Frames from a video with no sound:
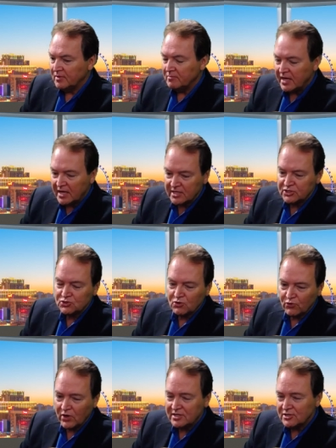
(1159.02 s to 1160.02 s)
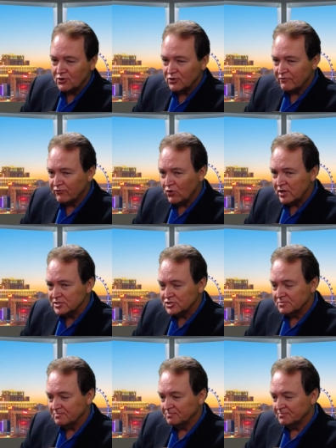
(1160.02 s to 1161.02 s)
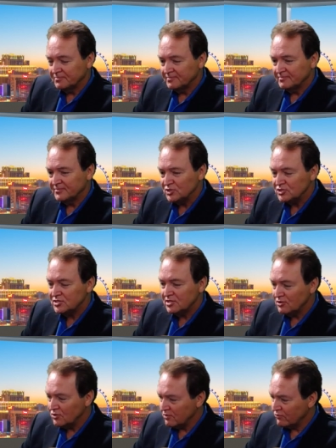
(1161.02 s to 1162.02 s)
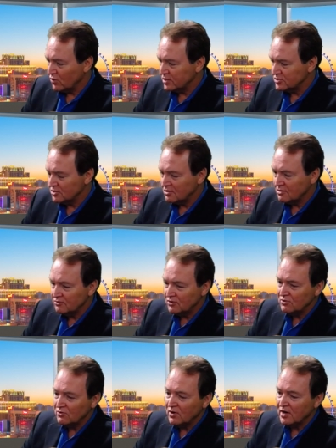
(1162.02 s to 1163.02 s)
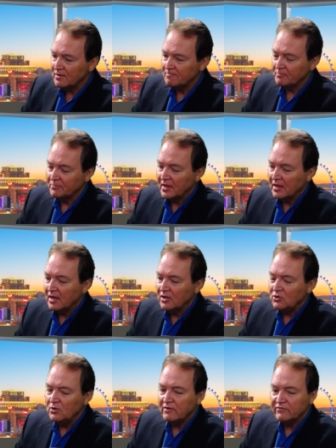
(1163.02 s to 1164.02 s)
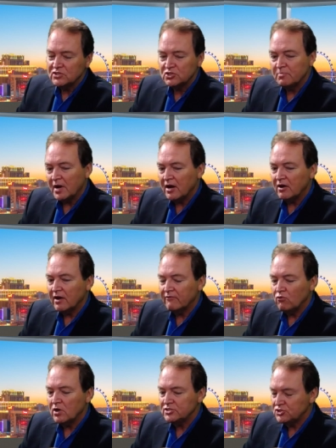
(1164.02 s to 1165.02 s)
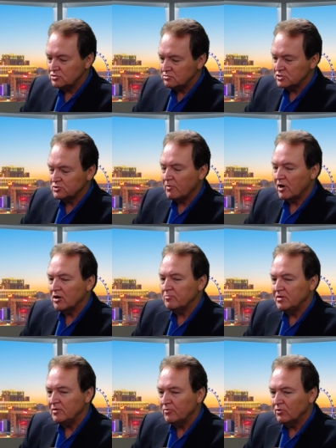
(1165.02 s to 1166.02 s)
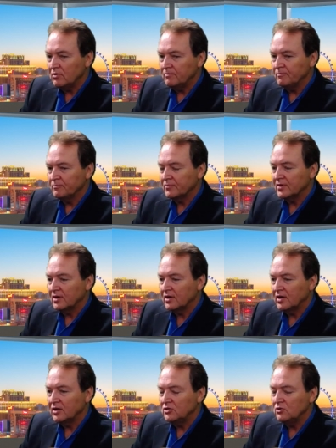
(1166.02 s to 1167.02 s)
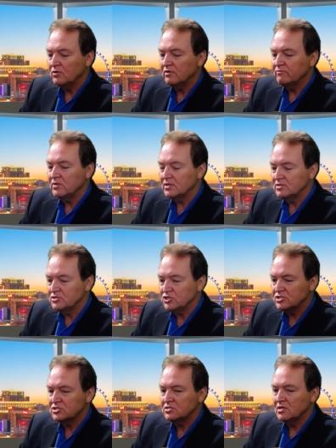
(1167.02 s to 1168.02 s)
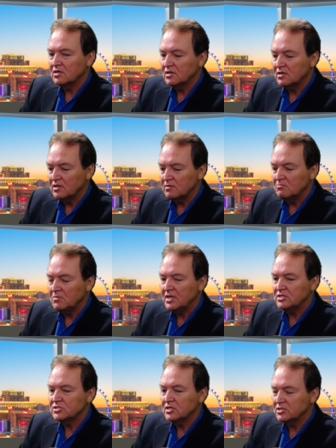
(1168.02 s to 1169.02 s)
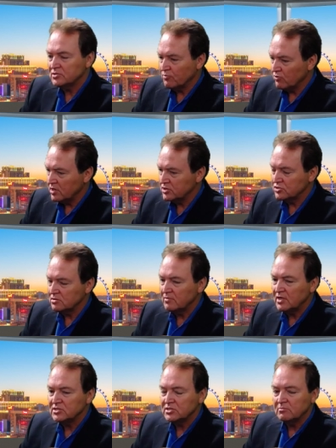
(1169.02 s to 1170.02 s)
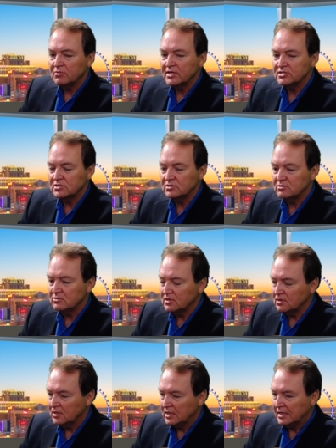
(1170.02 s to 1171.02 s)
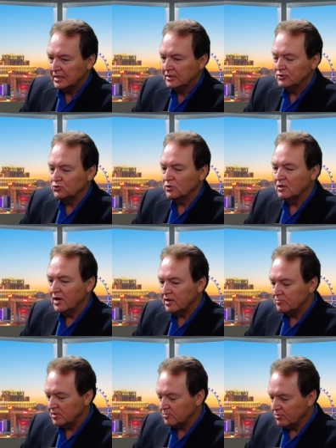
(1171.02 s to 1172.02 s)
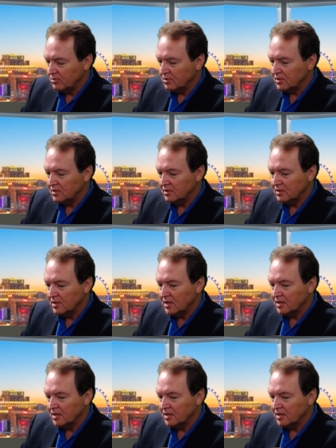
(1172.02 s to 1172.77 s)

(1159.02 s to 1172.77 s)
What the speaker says: man, it's so great to hear your voice. Just to hear your voice, you know, you have inspired. I've watched you inspire people. You have been just an amazing inspiration, amazing blessing to a lot of people, and